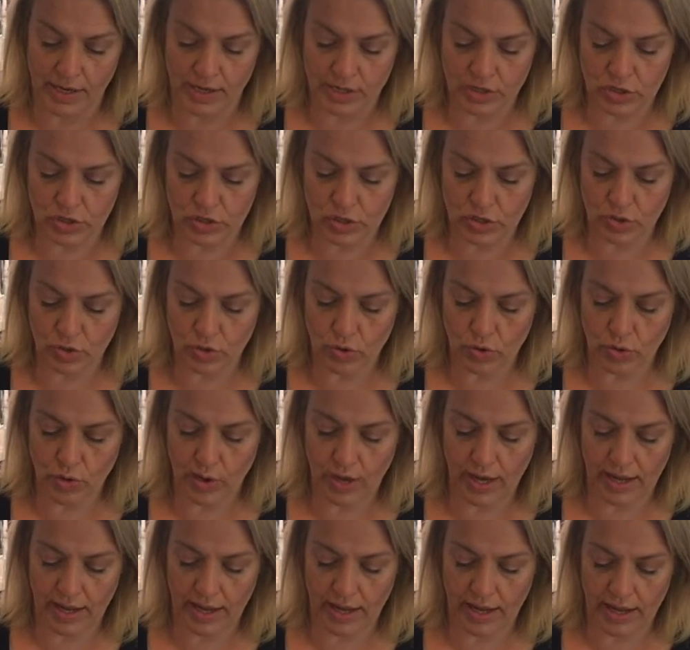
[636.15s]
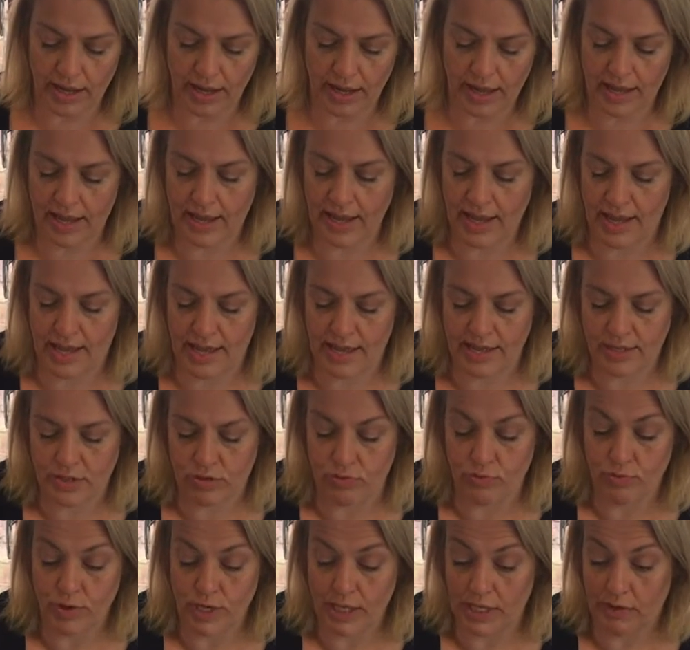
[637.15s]
So
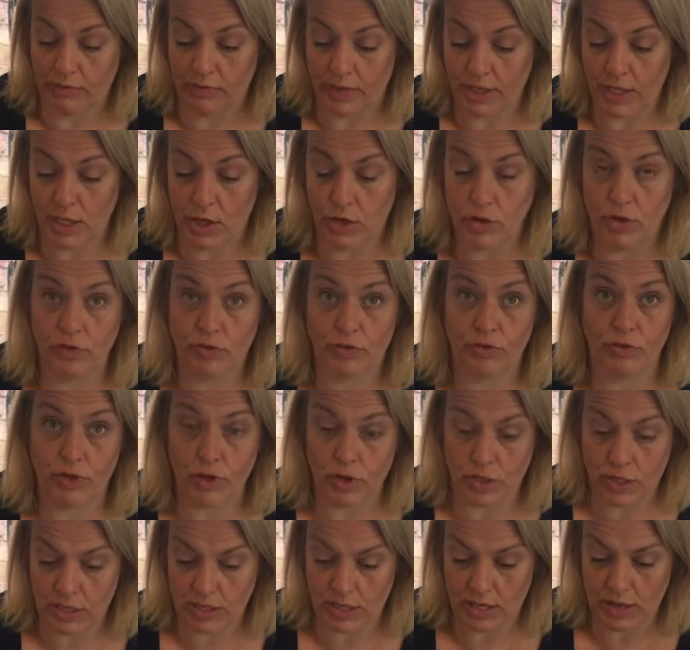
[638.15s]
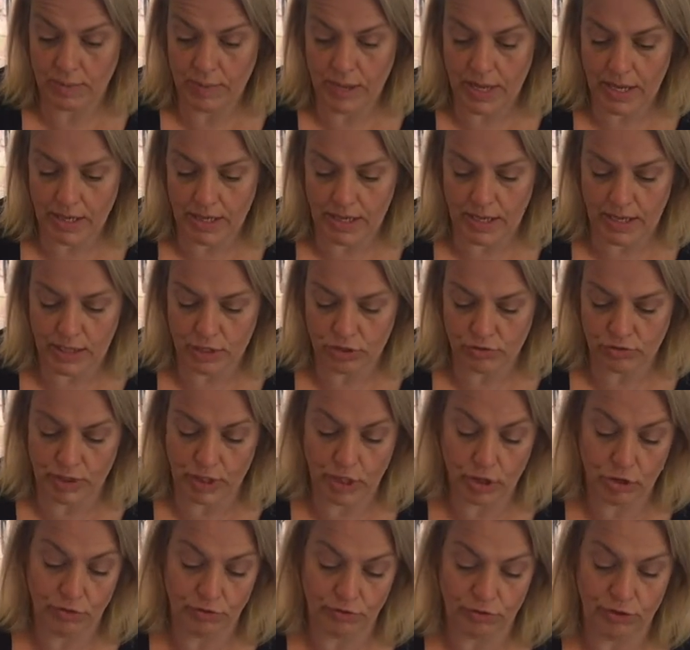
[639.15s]
it's really, really good for your stomach, and it's
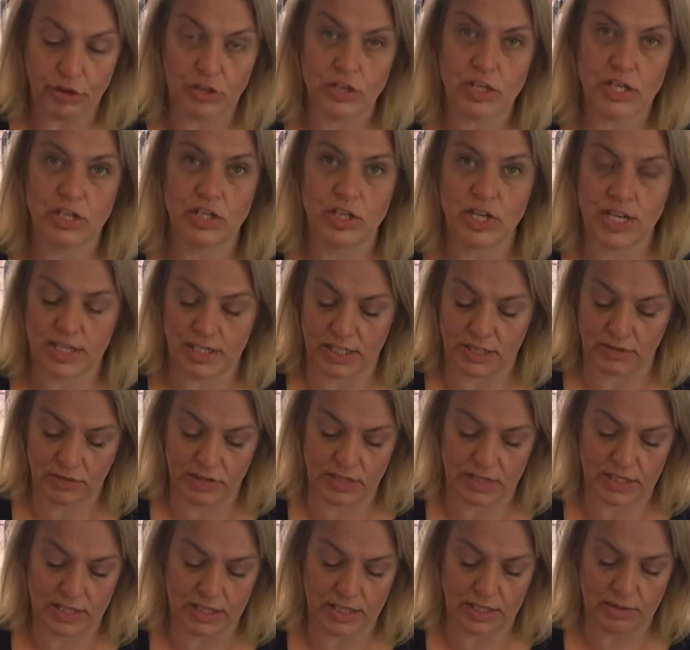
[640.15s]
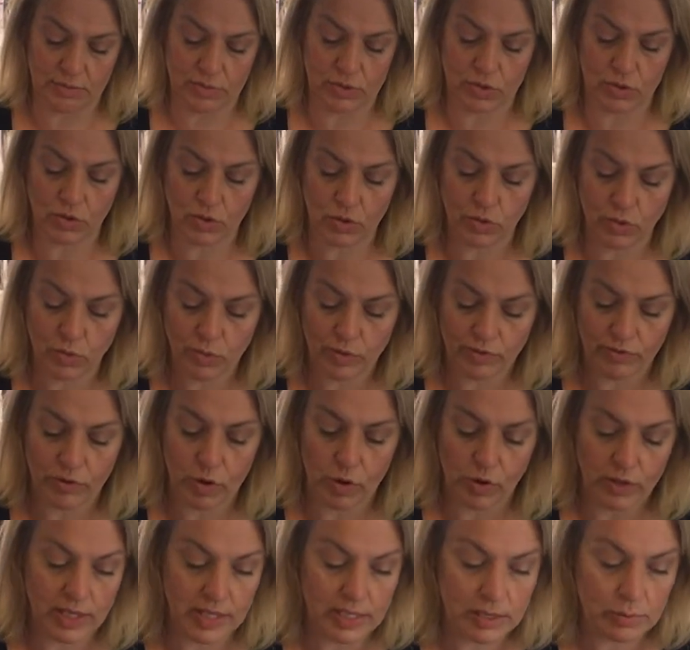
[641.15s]
really good for your digestive system. So we've
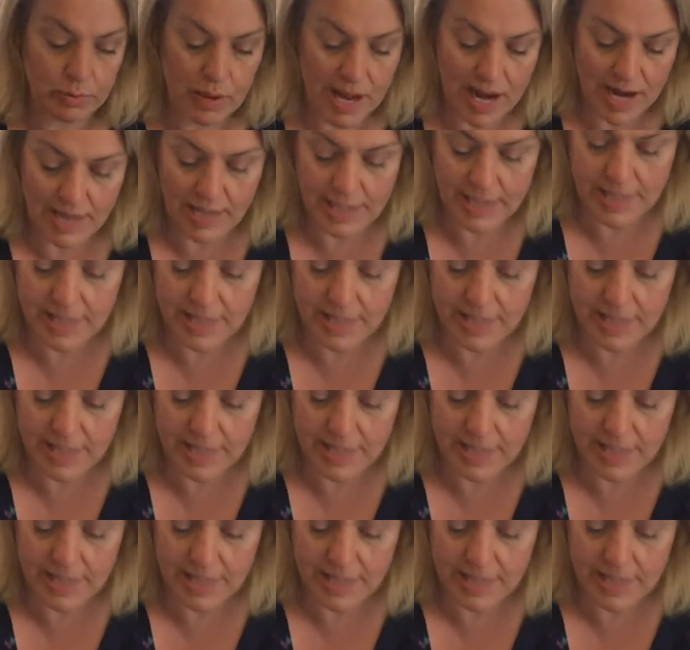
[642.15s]
got these berries